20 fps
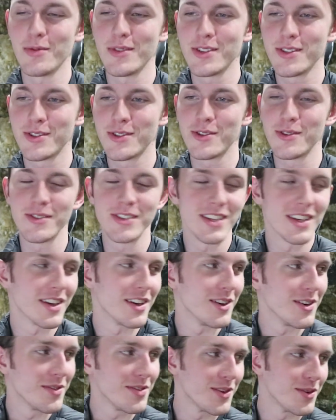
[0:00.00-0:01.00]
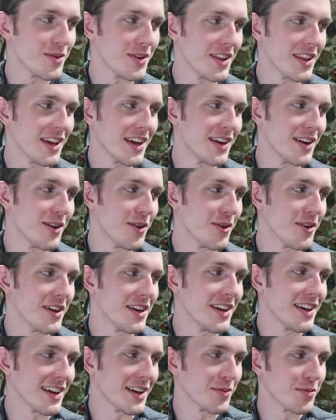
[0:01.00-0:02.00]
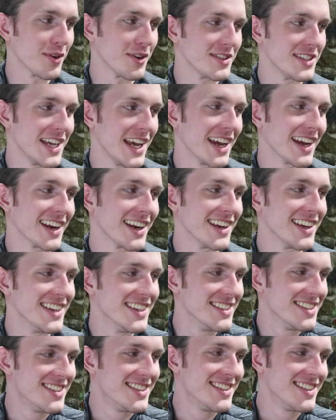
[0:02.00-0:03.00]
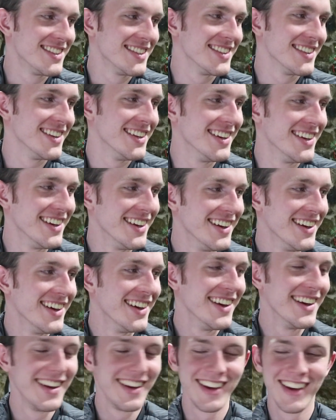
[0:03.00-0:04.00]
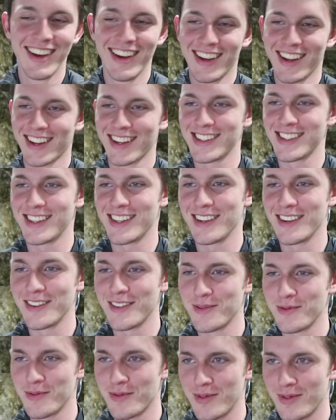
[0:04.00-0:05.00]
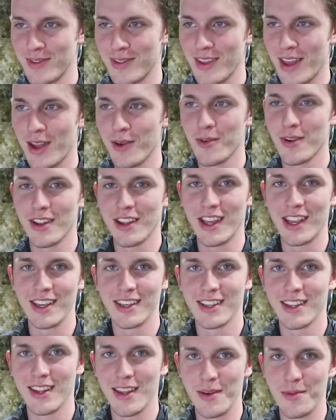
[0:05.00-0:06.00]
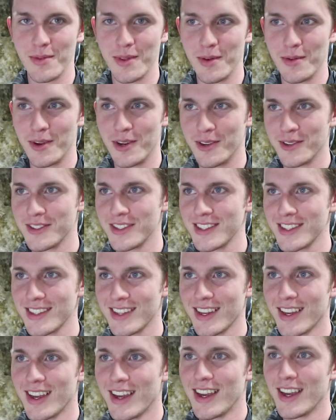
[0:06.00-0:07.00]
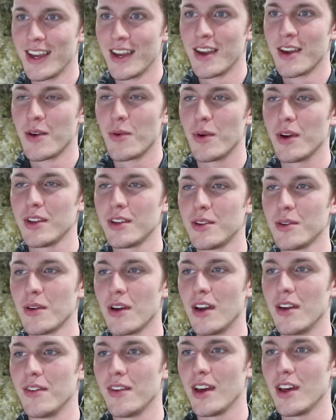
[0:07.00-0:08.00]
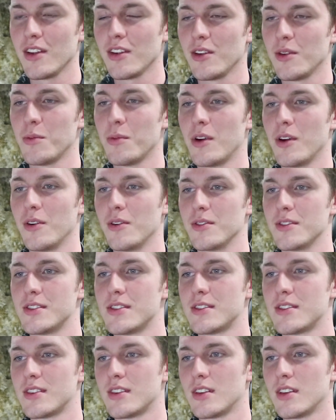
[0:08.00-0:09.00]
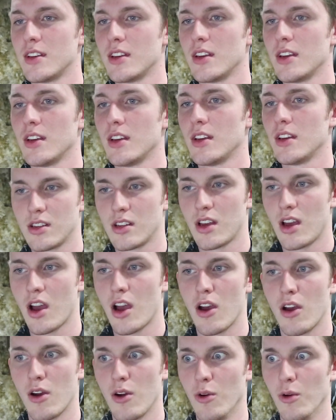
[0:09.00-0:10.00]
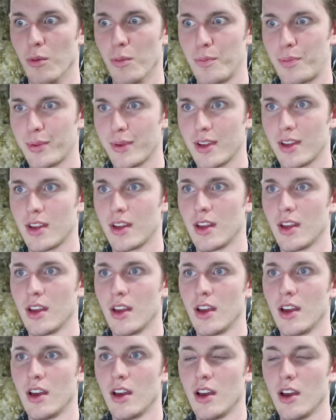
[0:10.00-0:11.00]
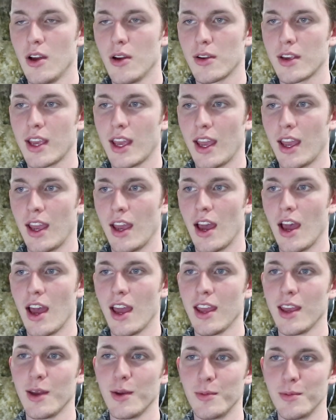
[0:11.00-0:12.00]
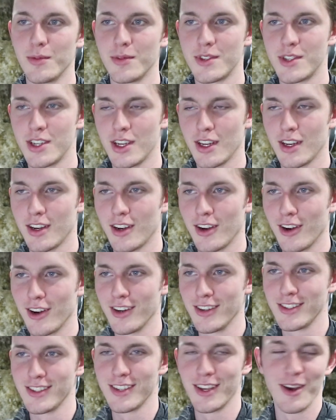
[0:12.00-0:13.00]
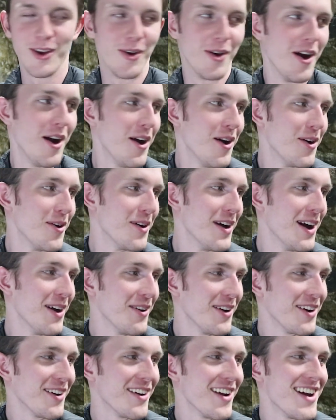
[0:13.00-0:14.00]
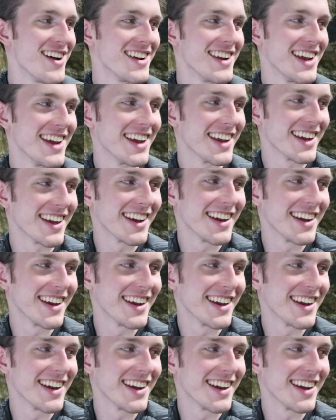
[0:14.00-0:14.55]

I'm just choosing all of the really annoying protagonists. Because they're, I relate to them the most. What do I value most? Hope. Okay, I am Jyn Erso. Oh, how ironic.